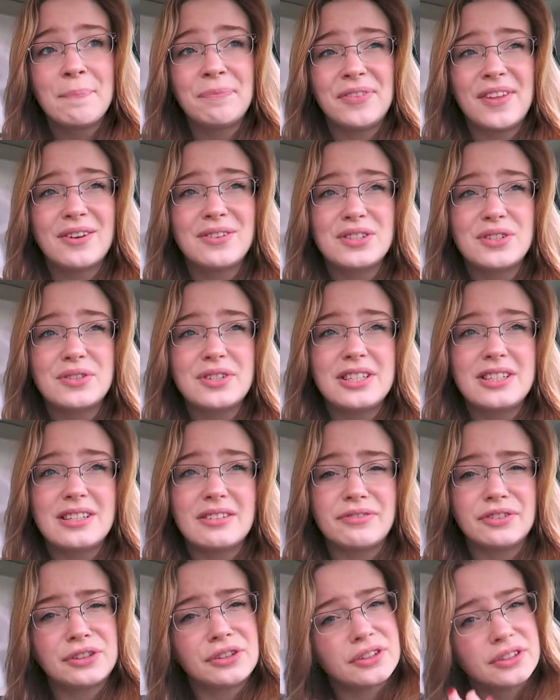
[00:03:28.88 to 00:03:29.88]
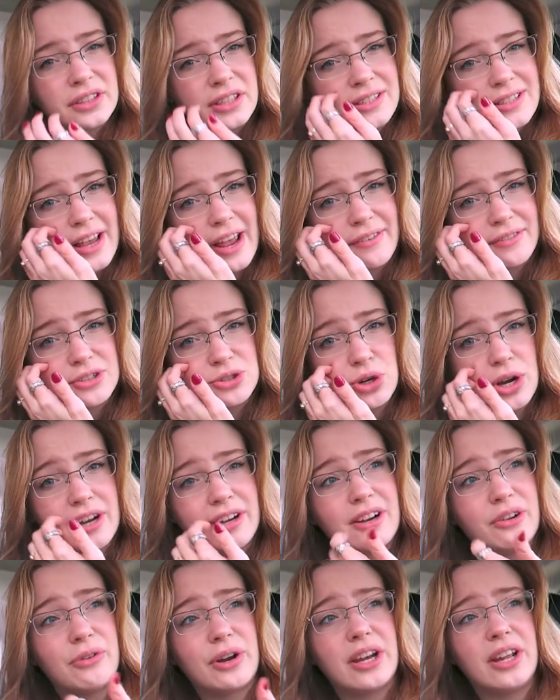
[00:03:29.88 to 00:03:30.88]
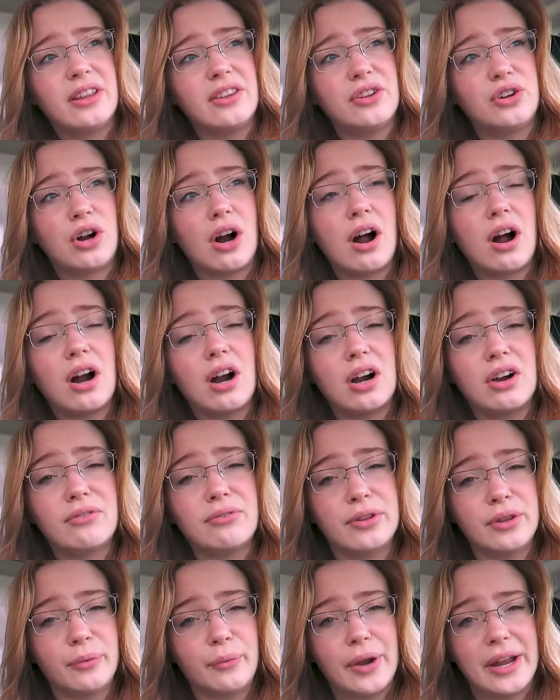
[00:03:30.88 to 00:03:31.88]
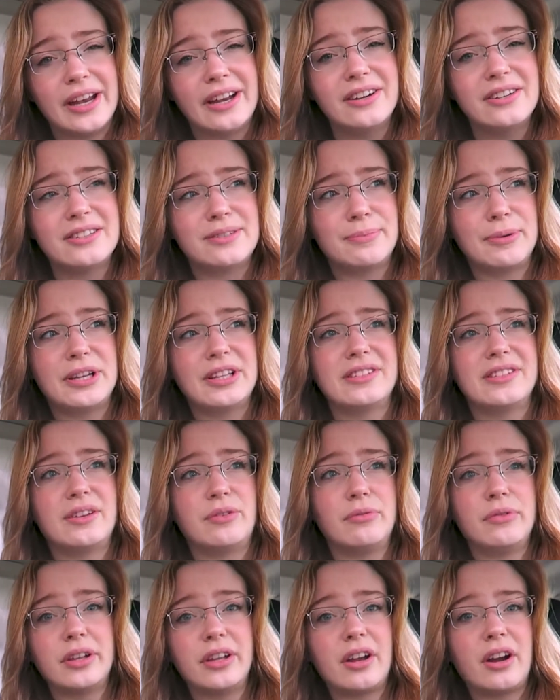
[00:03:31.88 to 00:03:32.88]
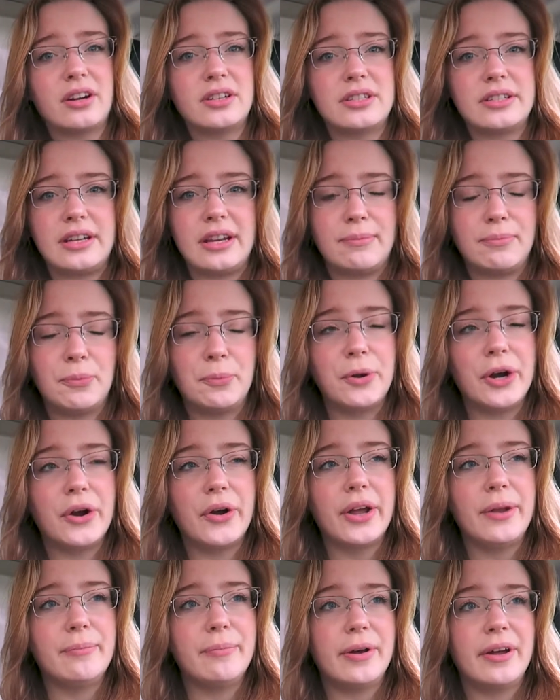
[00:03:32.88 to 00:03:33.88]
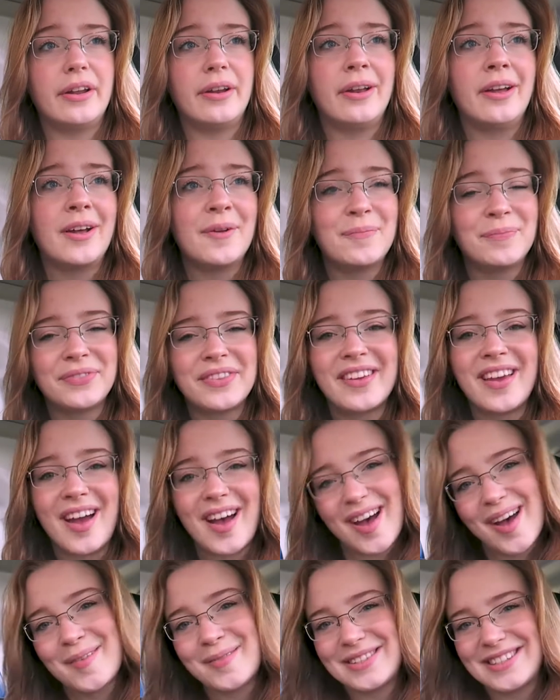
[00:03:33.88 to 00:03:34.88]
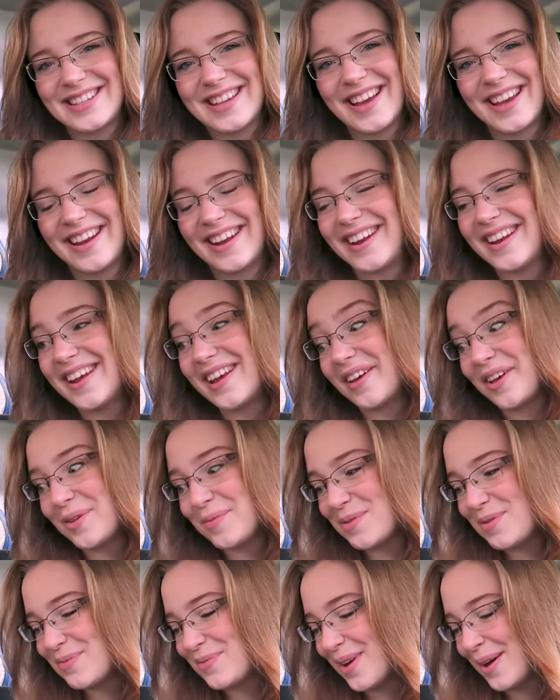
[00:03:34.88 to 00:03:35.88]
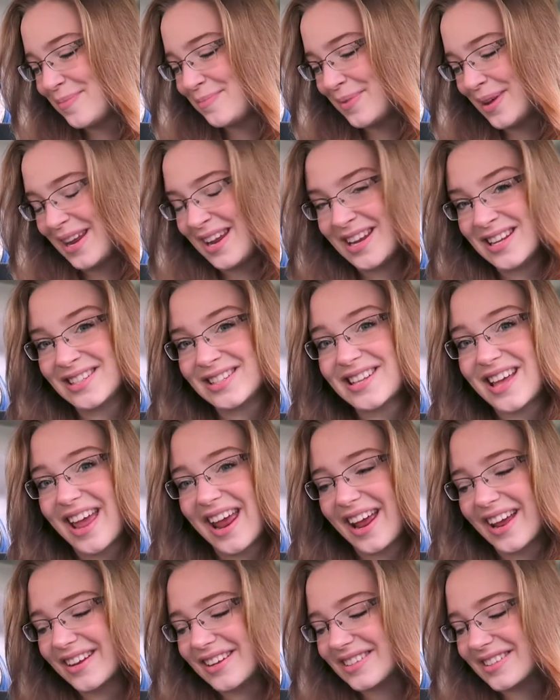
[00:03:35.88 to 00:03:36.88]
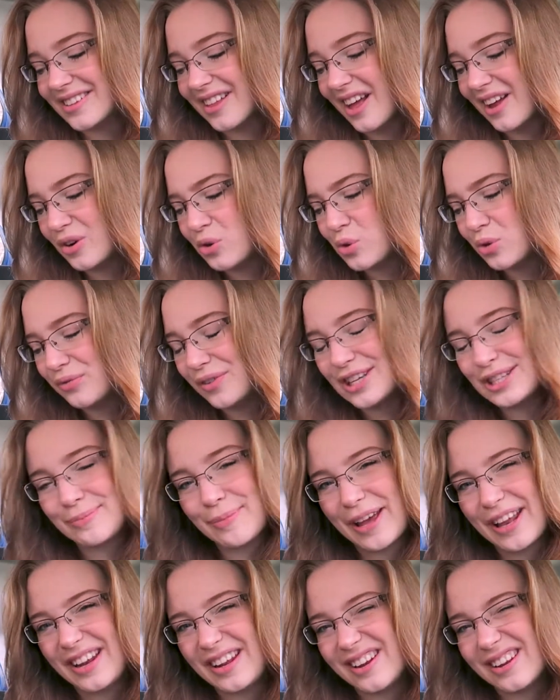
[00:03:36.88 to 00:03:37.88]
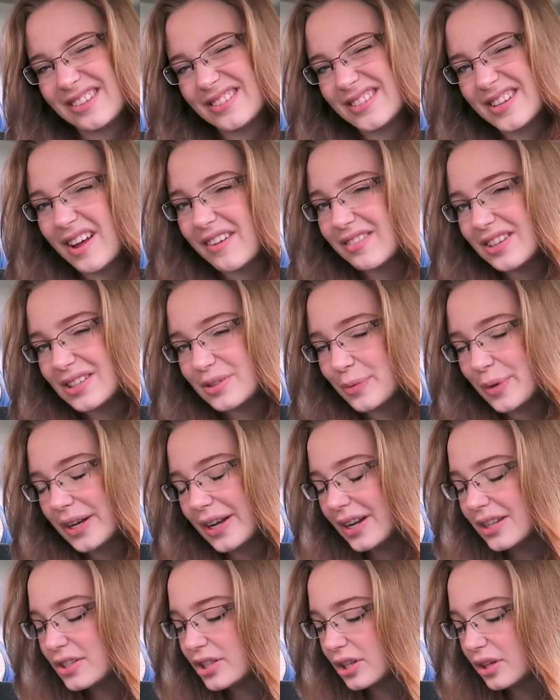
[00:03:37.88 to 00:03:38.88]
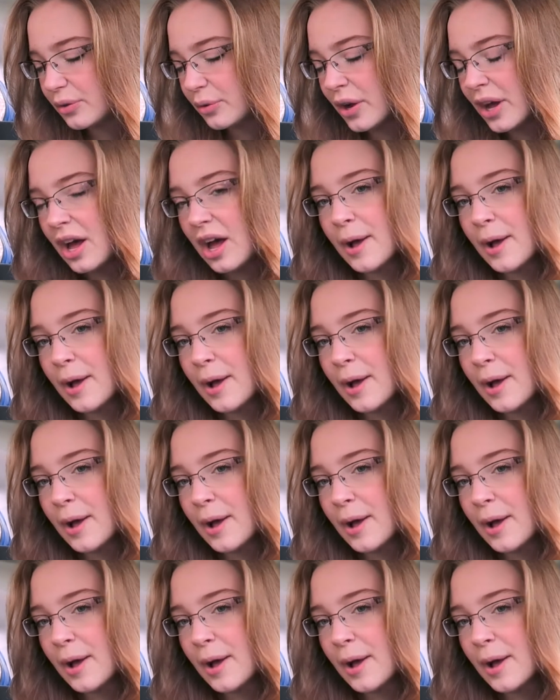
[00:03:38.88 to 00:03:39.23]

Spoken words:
That one's always difficult because I have to try to get ready in the car for the wings, but it's like really hard to keep them going, but I'm excited. It'll be fun beans, and it's a lot of cool face painting and stuff this weekend too.